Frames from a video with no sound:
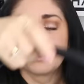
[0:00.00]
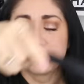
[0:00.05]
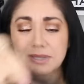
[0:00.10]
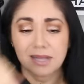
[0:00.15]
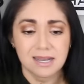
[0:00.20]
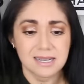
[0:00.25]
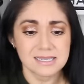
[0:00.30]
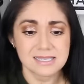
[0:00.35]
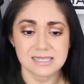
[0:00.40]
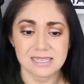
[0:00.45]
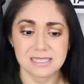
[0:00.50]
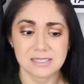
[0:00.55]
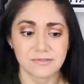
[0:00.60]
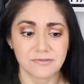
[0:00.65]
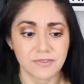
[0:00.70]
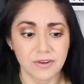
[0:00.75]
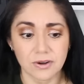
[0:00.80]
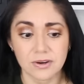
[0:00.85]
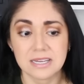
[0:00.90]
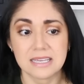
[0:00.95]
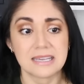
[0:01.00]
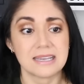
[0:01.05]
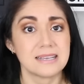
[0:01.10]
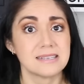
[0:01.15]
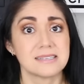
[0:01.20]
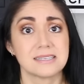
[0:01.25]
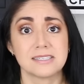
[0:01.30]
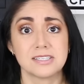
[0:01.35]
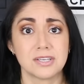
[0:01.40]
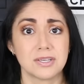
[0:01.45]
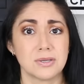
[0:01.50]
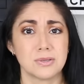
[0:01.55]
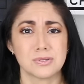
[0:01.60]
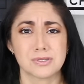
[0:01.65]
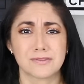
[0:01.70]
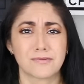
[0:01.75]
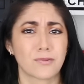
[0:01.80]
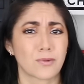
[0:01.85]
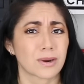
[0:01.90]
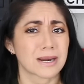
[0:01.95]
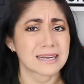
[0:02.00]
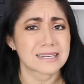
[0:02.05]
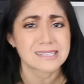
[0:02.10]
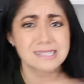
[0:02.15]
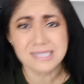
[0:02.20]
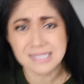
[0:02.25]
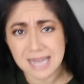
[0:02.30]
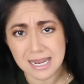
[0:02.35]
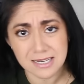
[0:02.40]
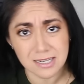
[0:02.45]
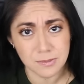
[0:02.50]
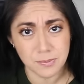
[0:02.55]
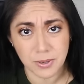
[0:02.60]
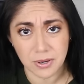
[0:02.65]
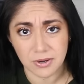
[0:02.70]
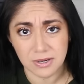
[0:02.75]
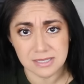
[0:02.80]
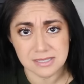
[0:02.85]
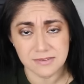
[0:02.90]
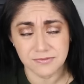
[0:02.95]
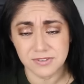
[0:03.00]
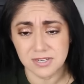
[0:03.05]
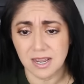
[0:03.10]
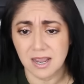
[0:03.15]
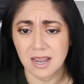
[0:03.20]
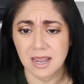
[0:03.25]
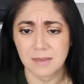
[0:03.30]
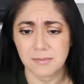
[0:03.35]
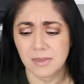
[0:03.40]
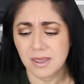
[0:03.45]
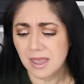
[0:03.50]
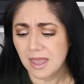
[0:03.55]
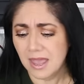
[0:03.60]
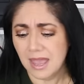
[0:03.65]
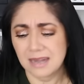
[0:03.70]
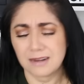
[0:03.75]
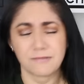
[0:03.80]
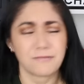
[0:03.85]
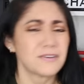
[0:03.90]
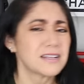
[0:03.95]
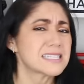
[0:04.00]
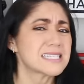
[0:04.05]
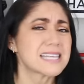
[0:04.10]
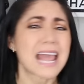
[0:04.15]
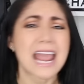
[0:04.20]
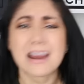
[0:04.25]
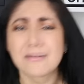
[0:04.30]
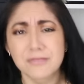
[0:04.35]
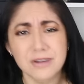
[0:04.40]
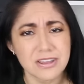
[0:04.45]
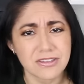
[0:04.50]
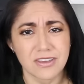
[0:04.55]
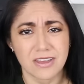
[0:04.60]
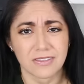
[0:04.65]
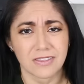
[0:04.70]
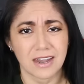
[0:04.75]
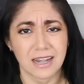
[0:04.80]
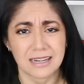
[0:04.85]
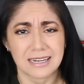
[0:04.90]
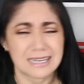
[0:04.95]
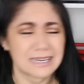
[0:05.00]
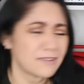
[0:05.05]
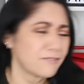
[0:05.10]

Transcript: Plus, it's very easy to use for extended periods of time and it fits everything that I need.